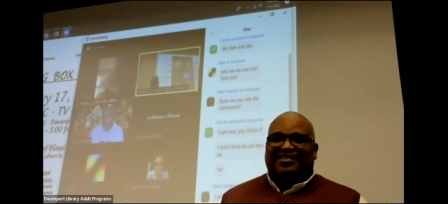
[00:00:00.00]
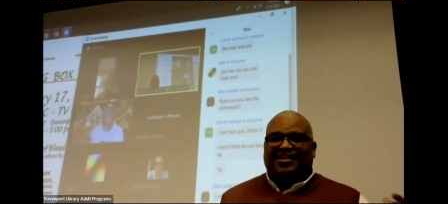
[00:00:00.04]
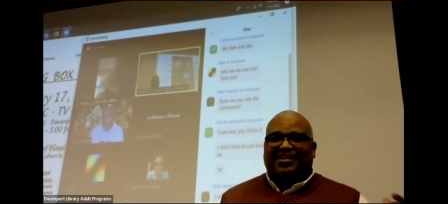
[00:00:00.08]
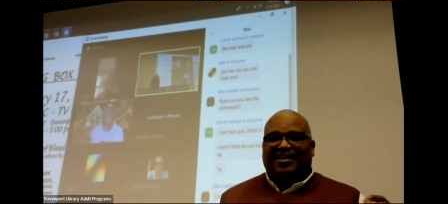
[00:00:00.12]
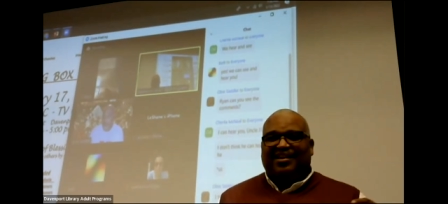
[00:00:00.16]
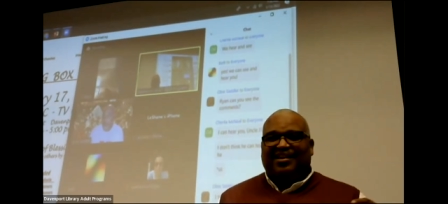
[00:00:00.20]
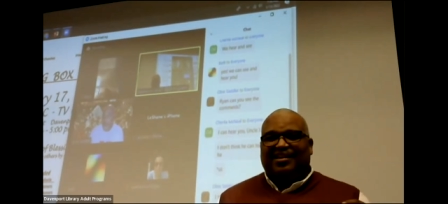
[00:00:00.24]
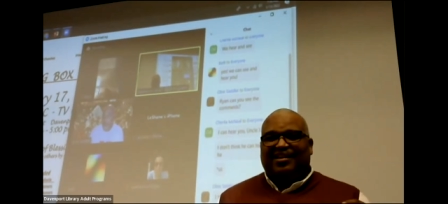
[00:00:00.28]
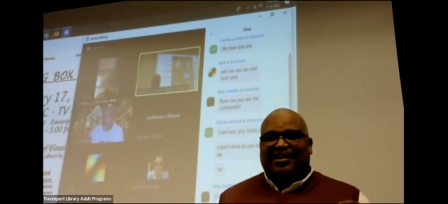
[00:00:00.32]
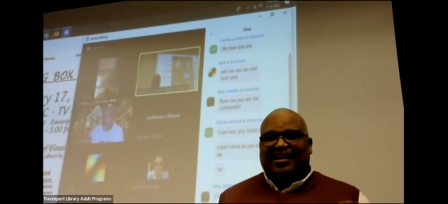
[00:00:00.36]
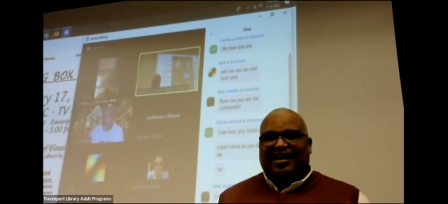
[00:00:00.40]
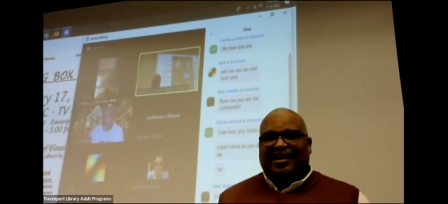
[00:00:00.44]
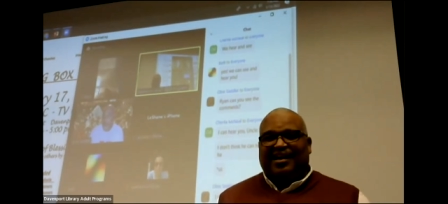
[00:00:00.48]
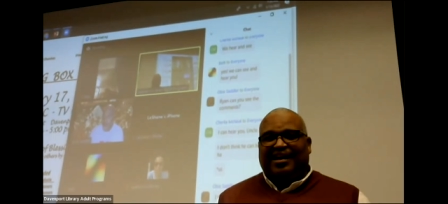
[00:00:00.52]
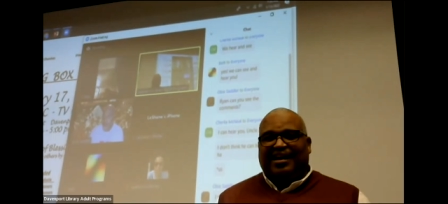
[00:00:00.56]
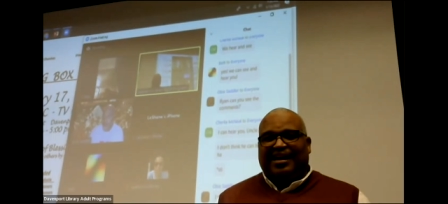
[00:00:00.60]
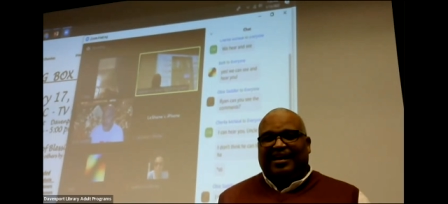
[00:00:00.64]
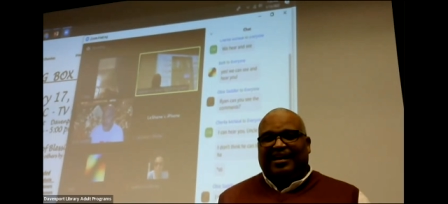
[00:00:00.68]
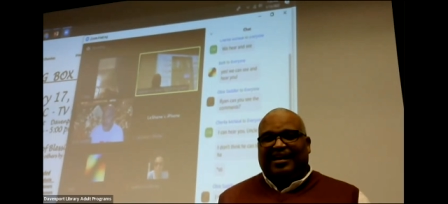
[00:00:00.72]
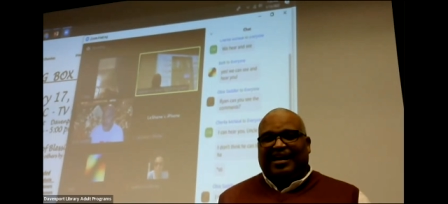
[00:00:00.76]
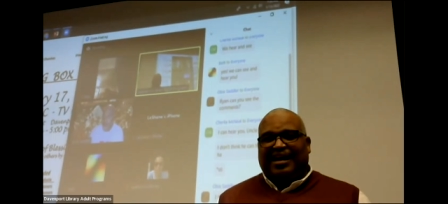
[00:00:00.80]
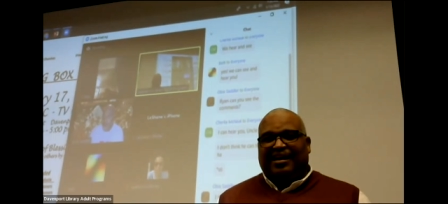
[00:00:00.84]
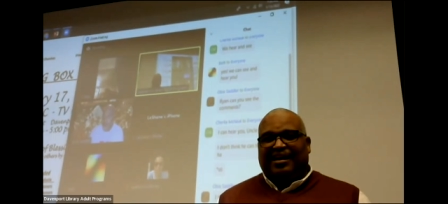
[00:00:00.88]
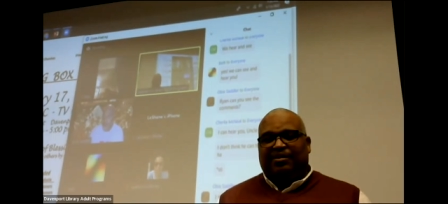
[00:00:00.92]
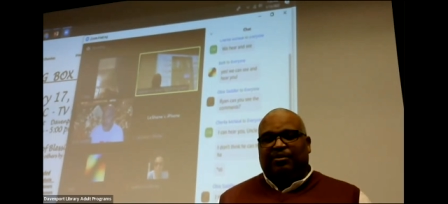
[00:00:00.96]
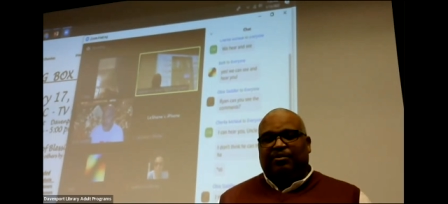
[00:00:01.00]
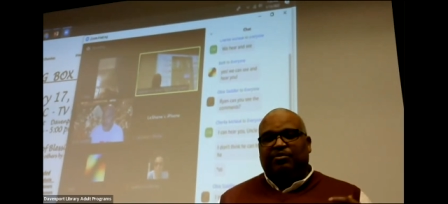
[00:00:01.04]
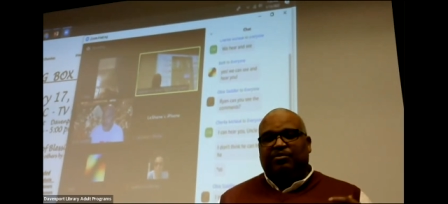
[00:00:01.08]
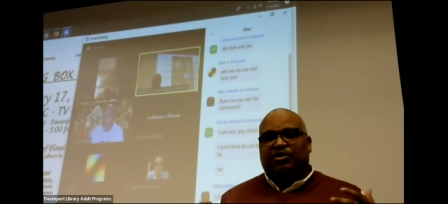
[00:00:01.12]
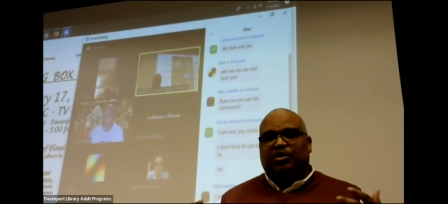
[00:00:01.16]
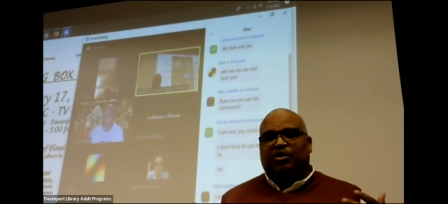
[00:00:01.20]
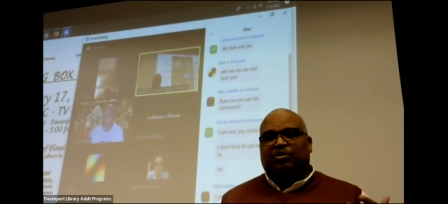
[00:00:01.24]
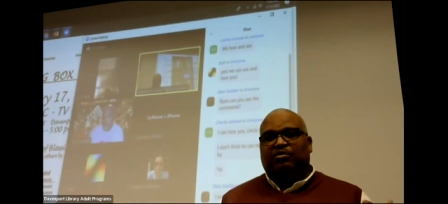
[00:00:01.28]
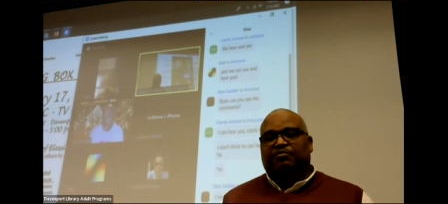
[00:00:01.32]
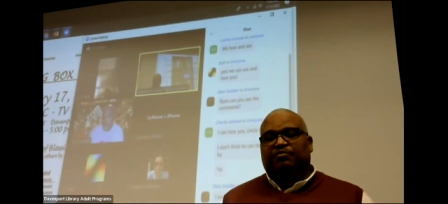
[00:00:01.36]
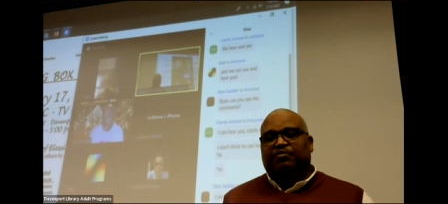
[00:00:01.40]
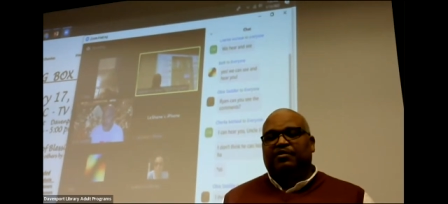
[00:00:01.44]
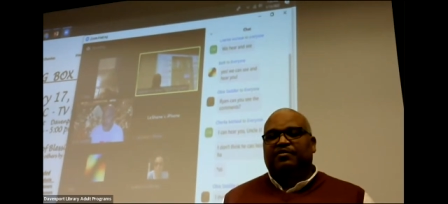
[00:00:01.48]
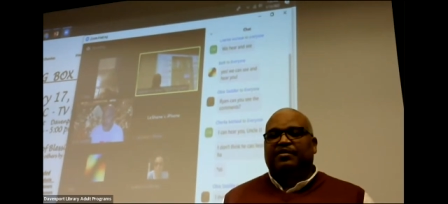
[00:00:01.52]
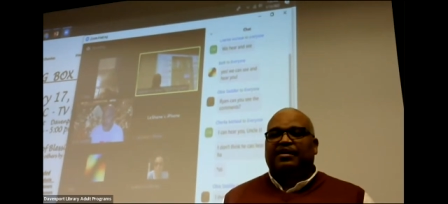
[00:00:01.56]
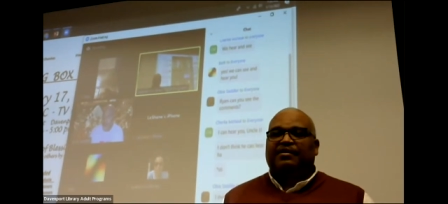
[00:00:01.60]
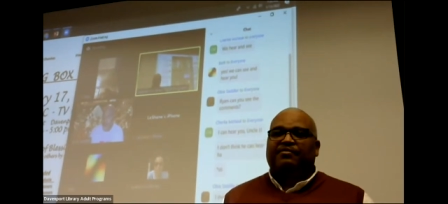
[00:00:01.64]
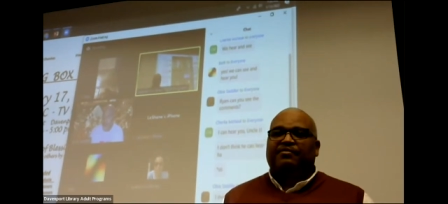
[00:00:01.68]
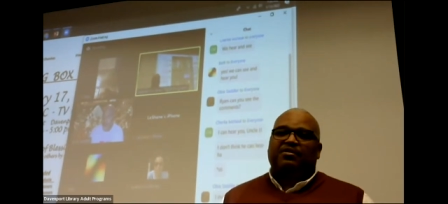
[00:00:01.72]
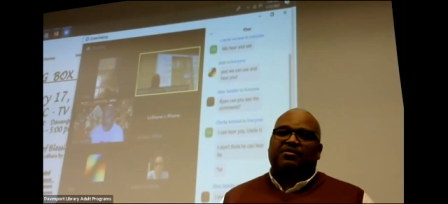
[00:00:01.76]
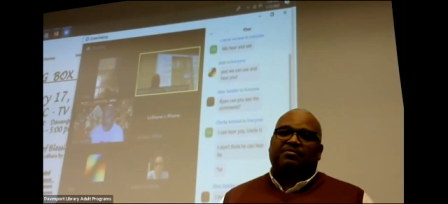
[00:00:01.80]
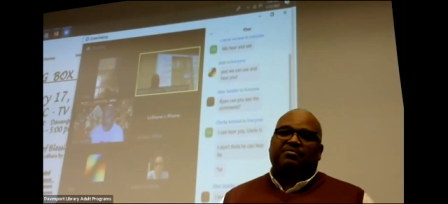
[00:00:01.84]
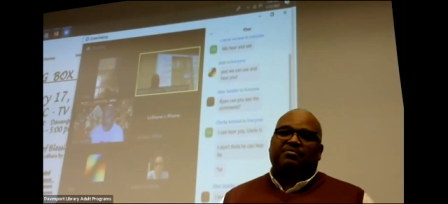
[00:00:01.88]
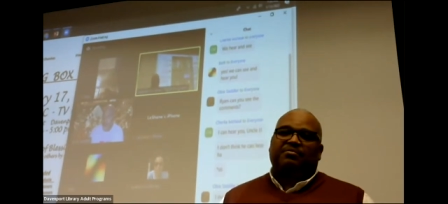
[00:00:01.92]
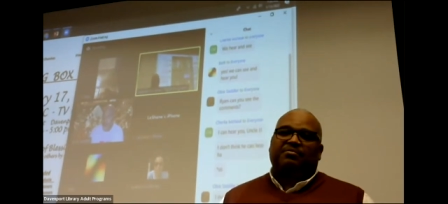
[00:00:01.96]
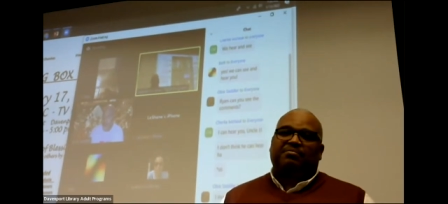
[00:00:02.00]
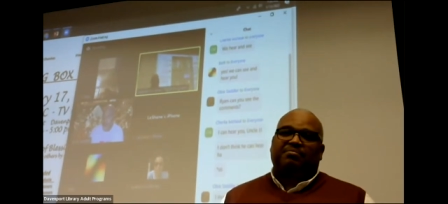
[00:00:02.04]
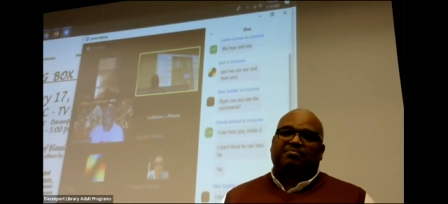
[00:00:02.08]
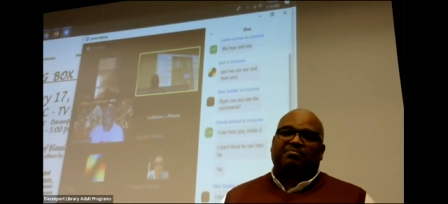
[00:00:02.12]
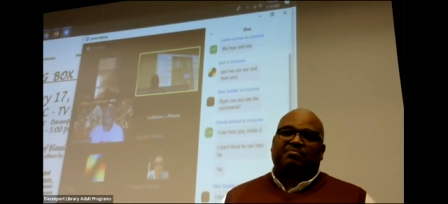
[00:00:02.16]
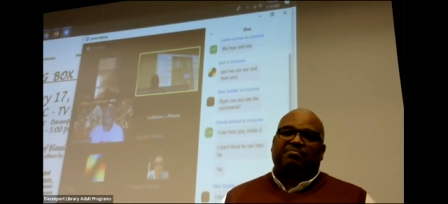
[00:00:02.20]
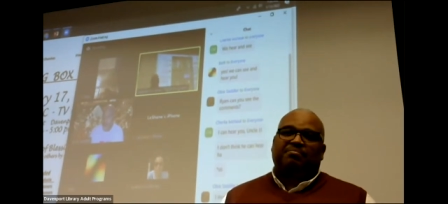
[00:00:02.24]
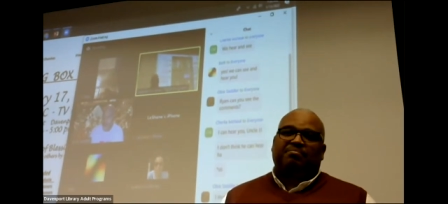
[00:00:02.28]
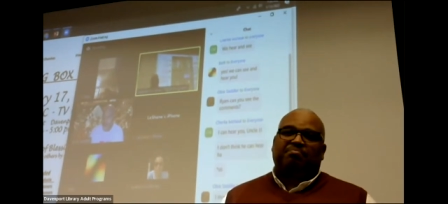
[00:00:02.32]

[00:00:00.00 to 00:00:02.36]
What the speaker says: I think, I don't know if we've ever